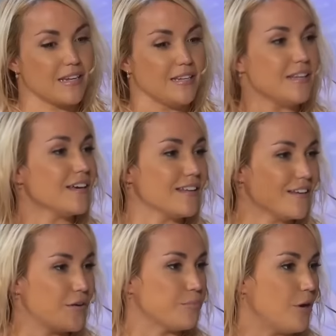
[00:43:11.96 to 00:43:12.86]
idea that
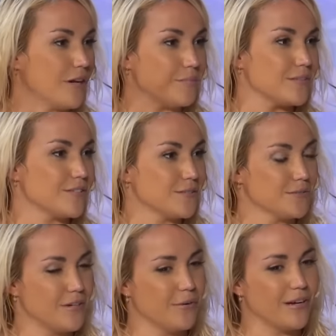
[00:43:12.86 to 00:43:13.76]
you're brought up into
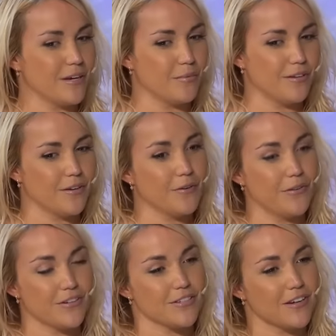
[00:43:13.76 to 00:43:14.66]
knowing. I mean, no, oh,
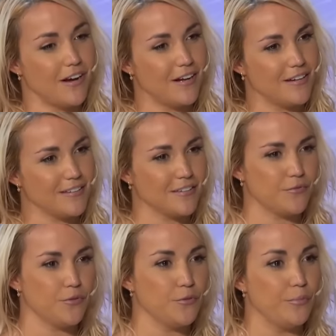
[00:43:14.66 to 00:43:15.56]
there's a God, and if
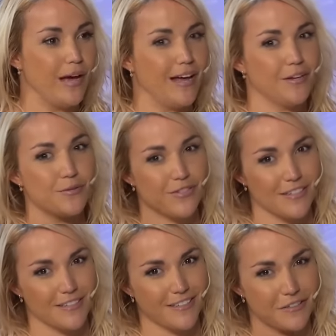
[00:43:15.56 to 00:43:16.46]
you do bad, you
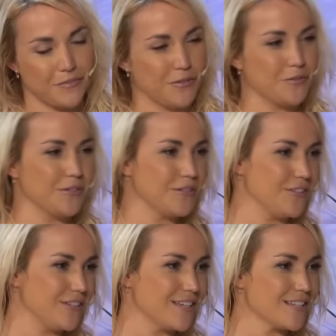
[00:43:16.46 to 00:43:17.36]
sin, and if you do good,
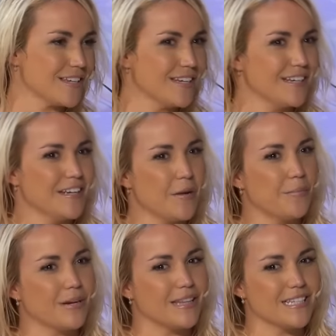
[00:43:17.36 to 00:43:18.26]
you this.
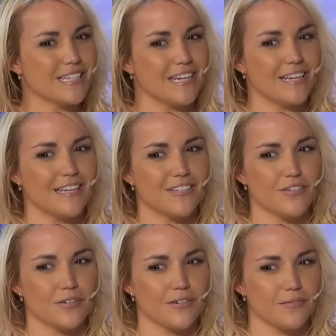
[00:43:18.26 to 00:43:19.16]
But I think today kids
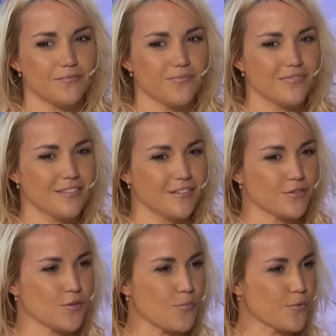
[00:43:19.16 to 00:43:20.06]
are they're
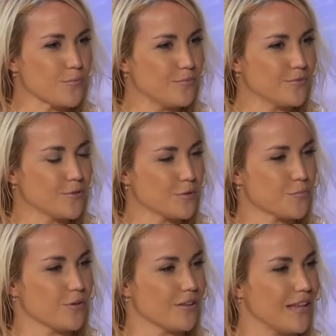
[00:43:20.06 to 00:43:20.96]
so more so much
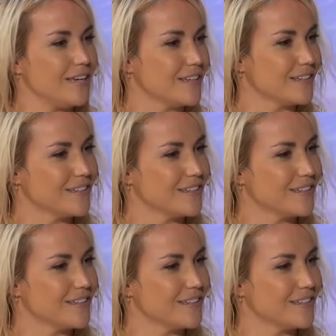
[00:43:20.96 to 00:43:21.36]
more enlightened